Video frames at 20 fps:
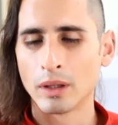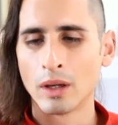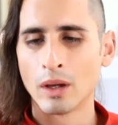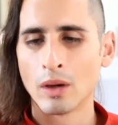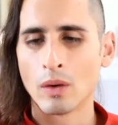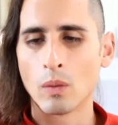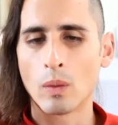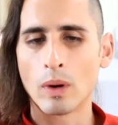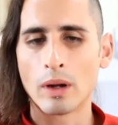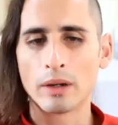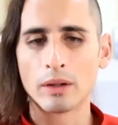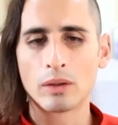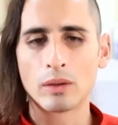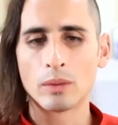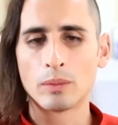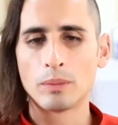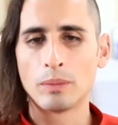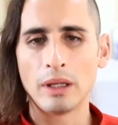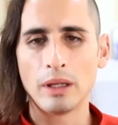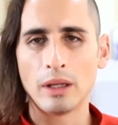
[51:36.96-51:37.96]
one
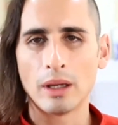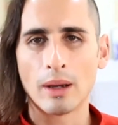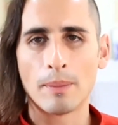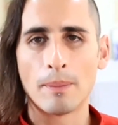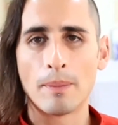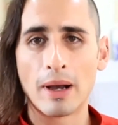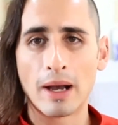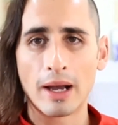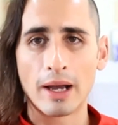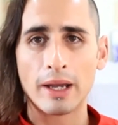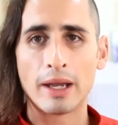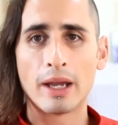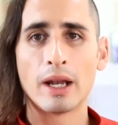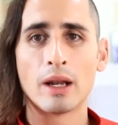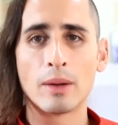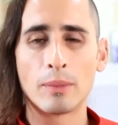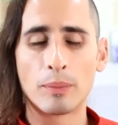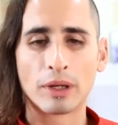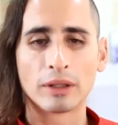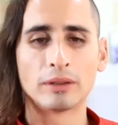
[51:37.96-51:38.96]
could be a
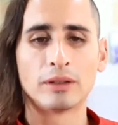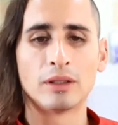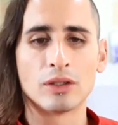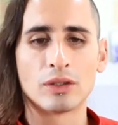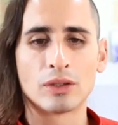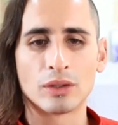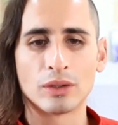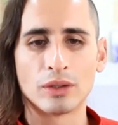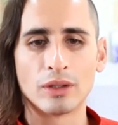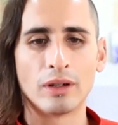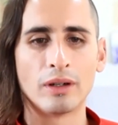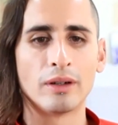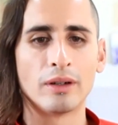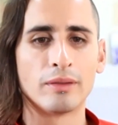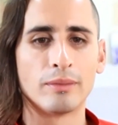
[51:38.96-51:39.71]
Mahayana practitioner